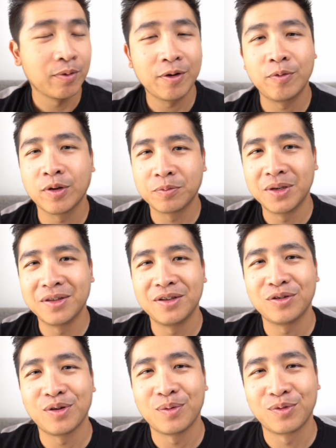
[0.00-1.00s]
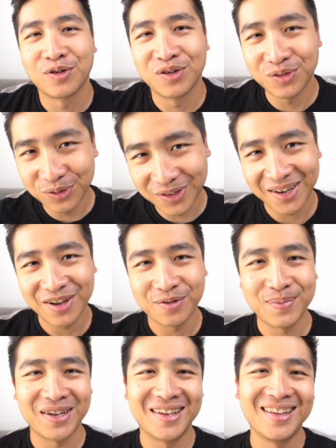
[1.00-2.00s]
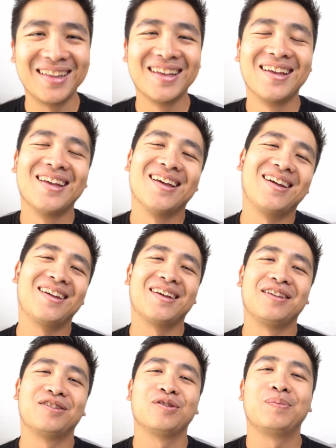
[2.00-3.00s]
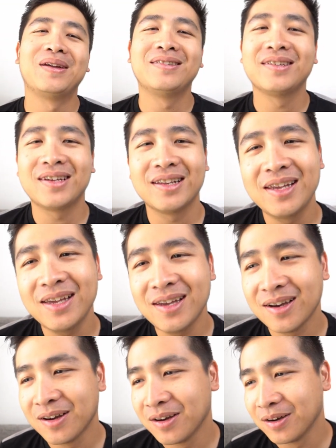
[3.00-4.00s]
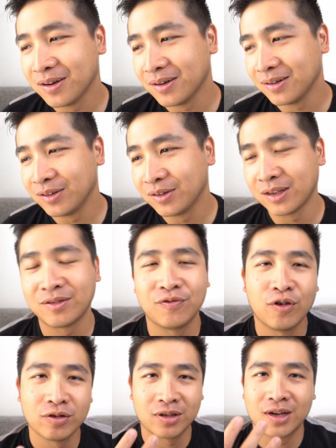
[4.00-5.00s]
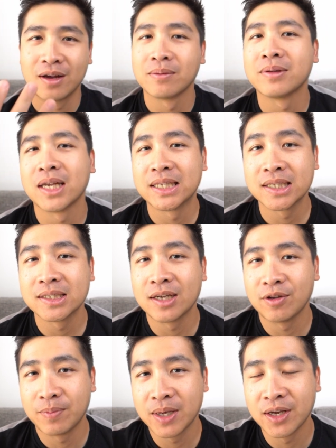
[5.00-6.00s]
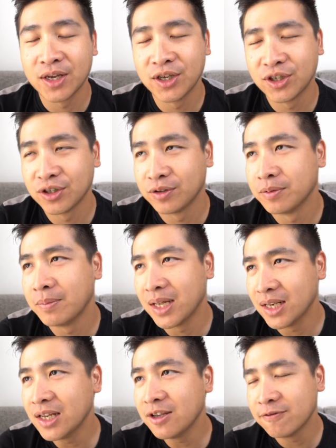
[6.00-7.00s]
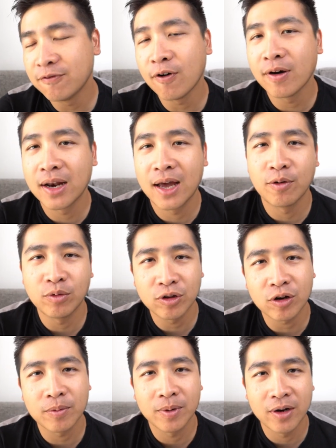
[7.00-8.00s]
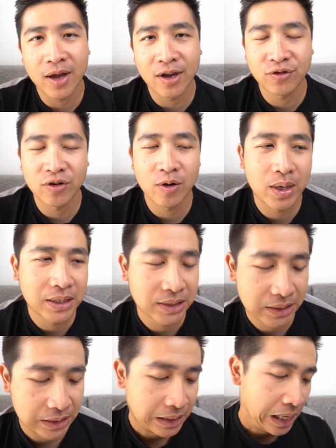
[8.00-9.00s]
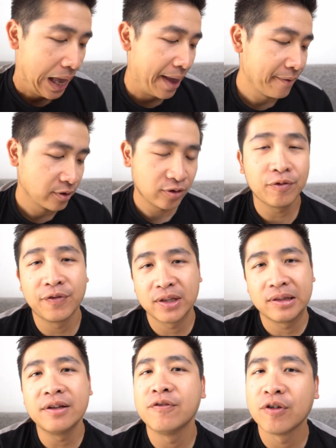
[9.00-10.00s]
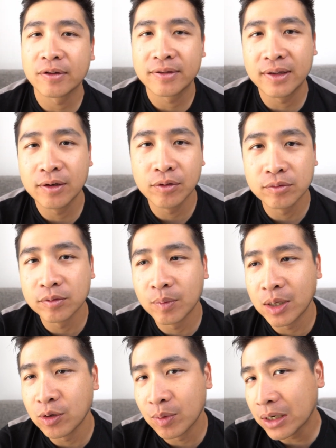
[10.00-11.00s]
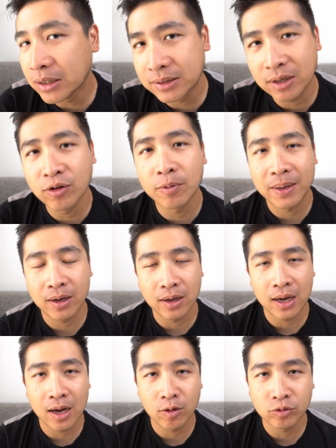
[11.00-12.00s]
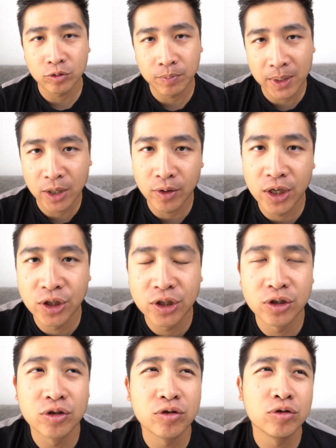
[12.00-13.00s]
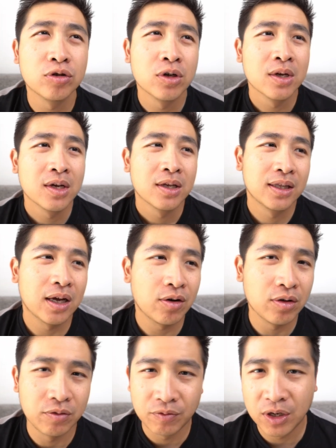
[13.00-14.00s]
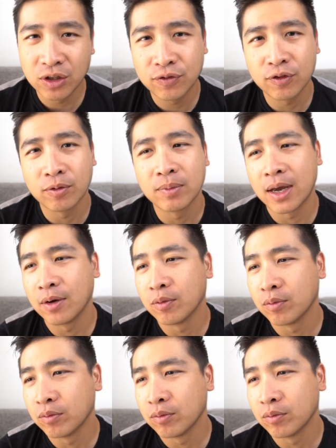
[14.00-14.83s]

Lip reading: wife was busy, so I'm trying to take care of my kid. Okay, so basically there's 4 circumstances that you pay an agent. Mainly 4 I won't talk about the extra ones. So firstly, for sale, when you want to sell your house, you pay your agent. So now it range from like